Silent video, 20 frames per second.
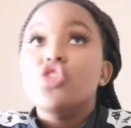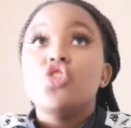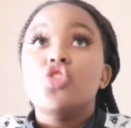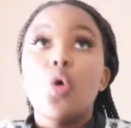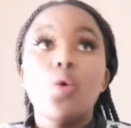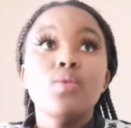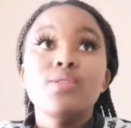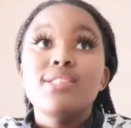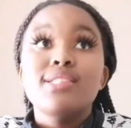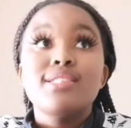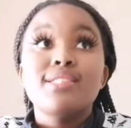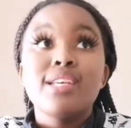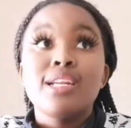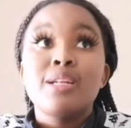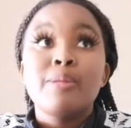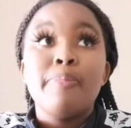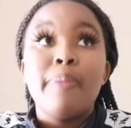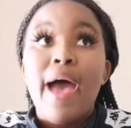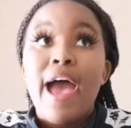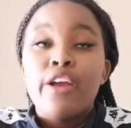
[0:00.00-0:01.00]
don't
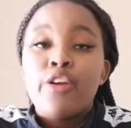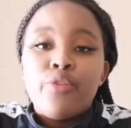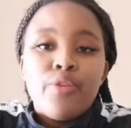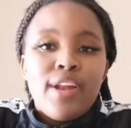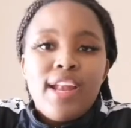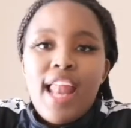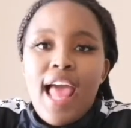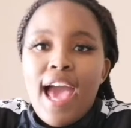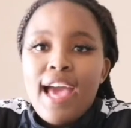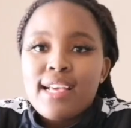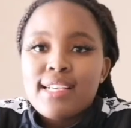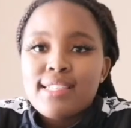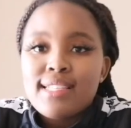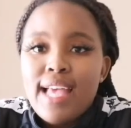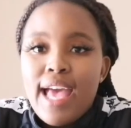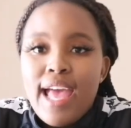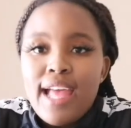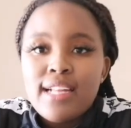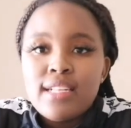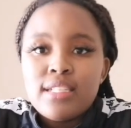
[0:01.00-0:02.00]
sit back
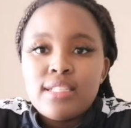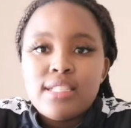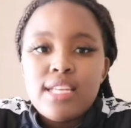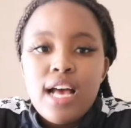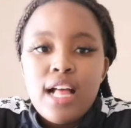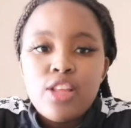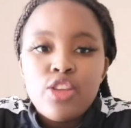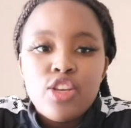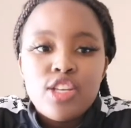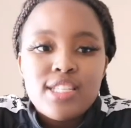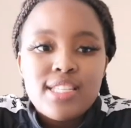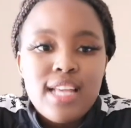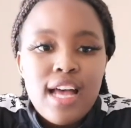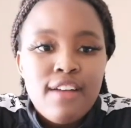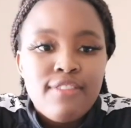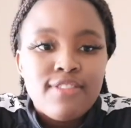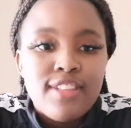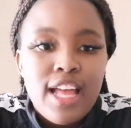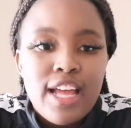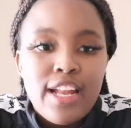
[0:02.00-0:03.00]
relax and tell
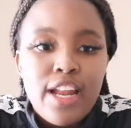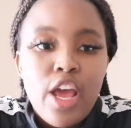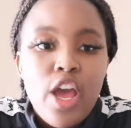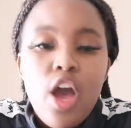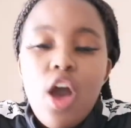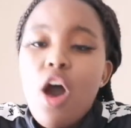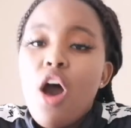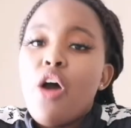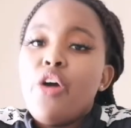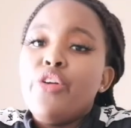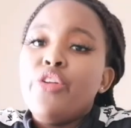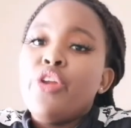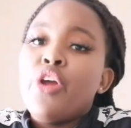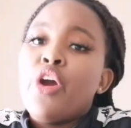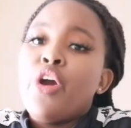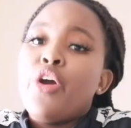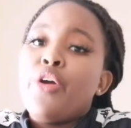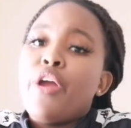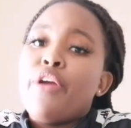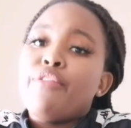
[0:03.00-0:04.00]
yourself that oh no
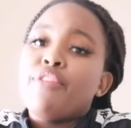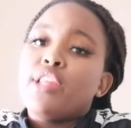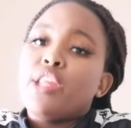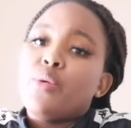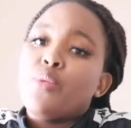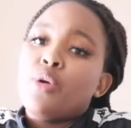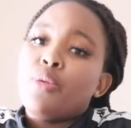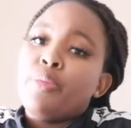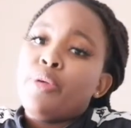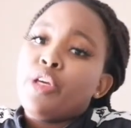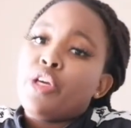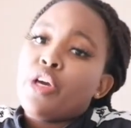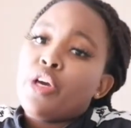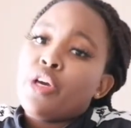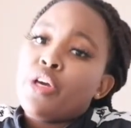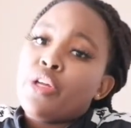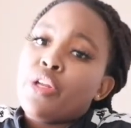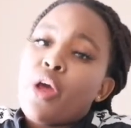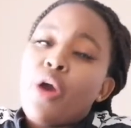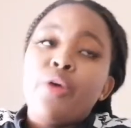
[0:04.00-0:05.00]
everything will be
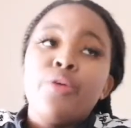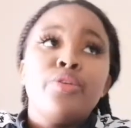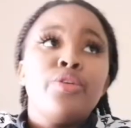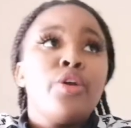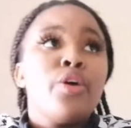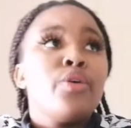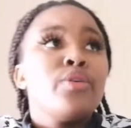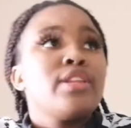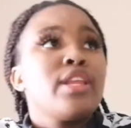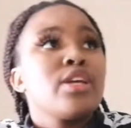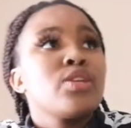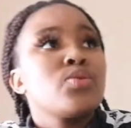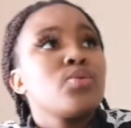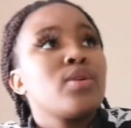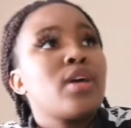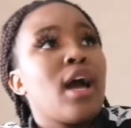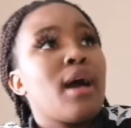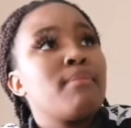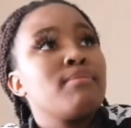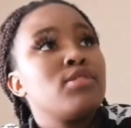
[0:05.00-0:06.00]
good oh no things
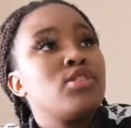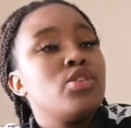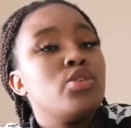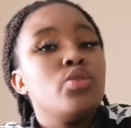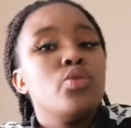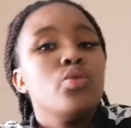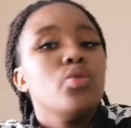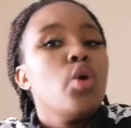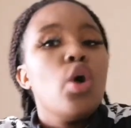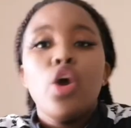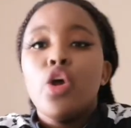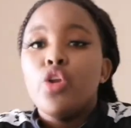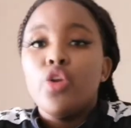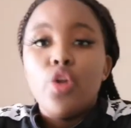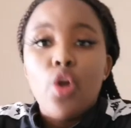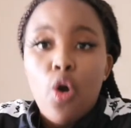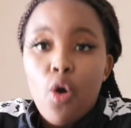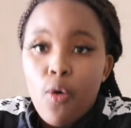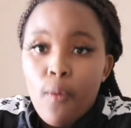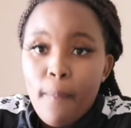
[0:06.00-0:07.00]
will come to you
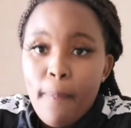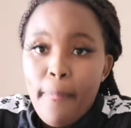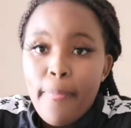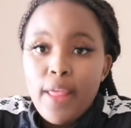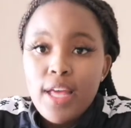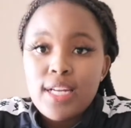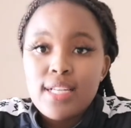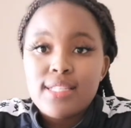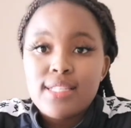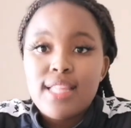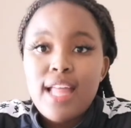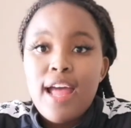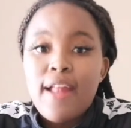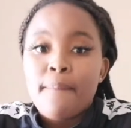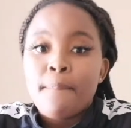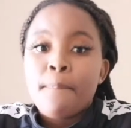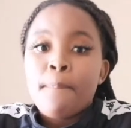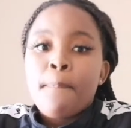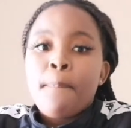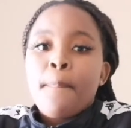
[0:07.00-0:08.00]
no you
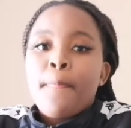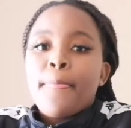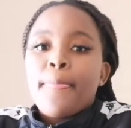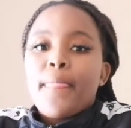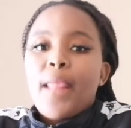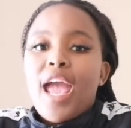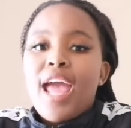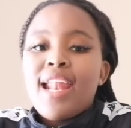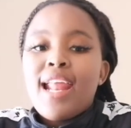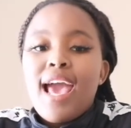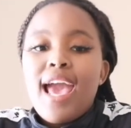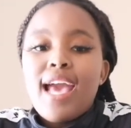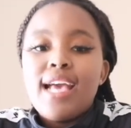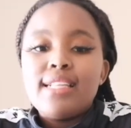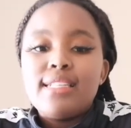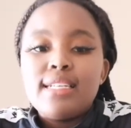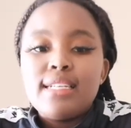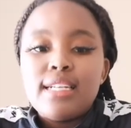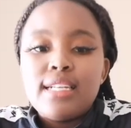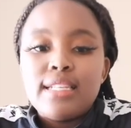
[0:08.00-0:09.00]
understand and I
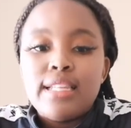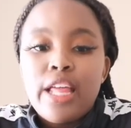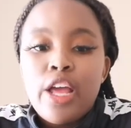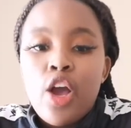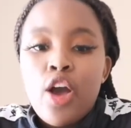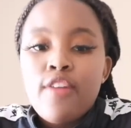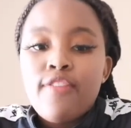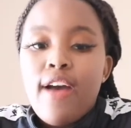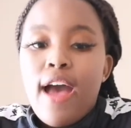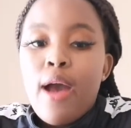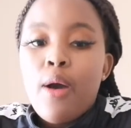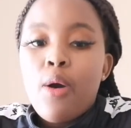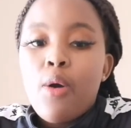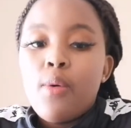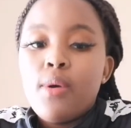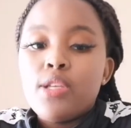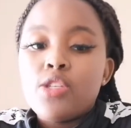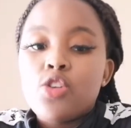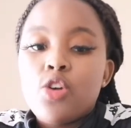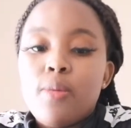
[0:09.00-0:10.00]
hated the thing of I
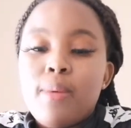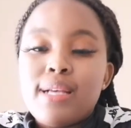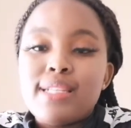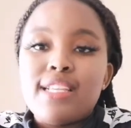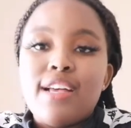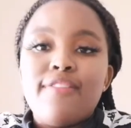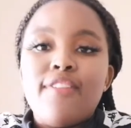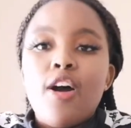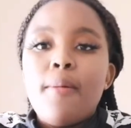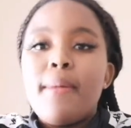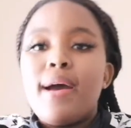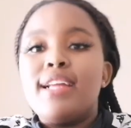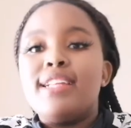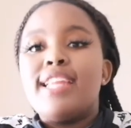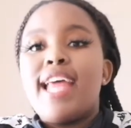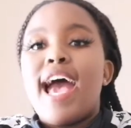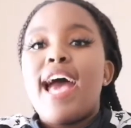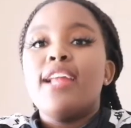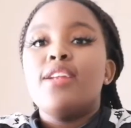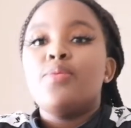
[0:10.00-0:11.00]
always told myself, oh my
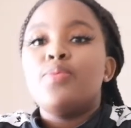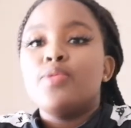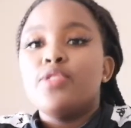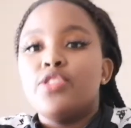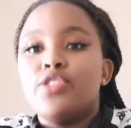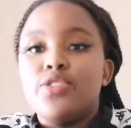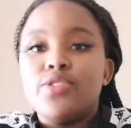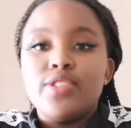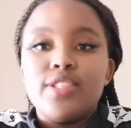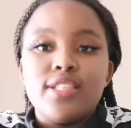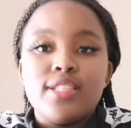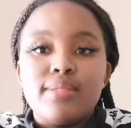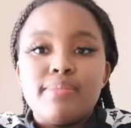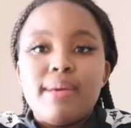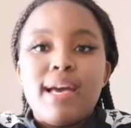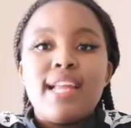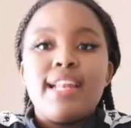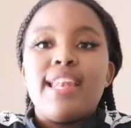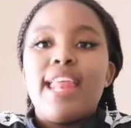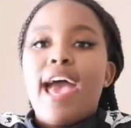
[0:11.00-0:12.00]
dad will do this,
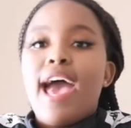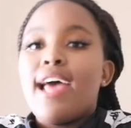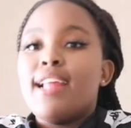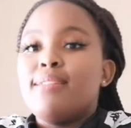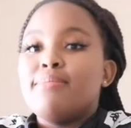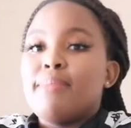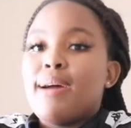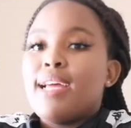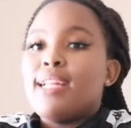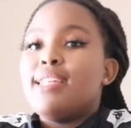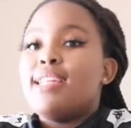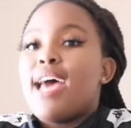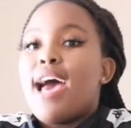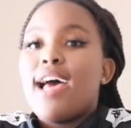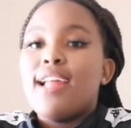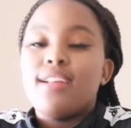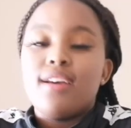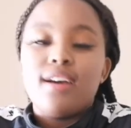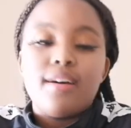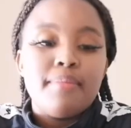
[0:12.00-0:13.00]
my dad, my
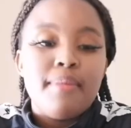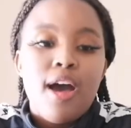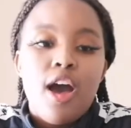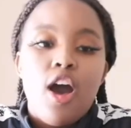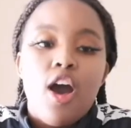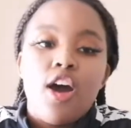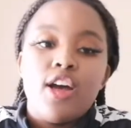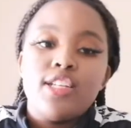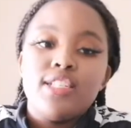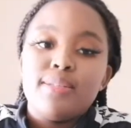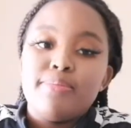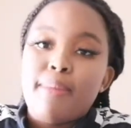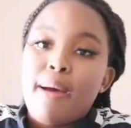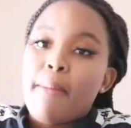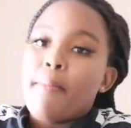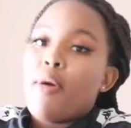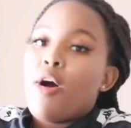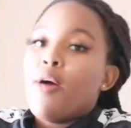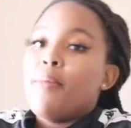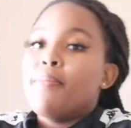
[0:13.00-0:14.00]
dad, my aunt, my
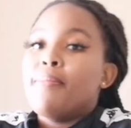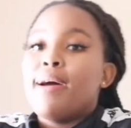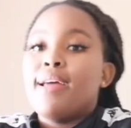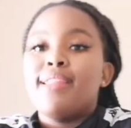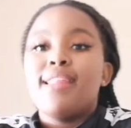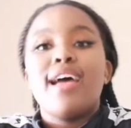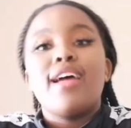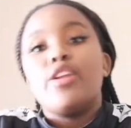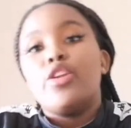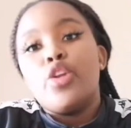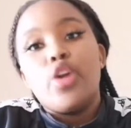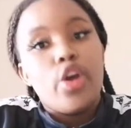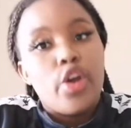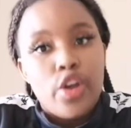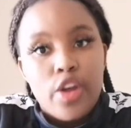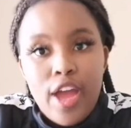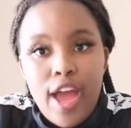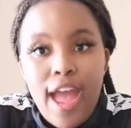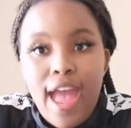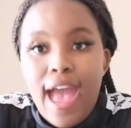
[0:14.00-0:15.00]
mom, my dad. No.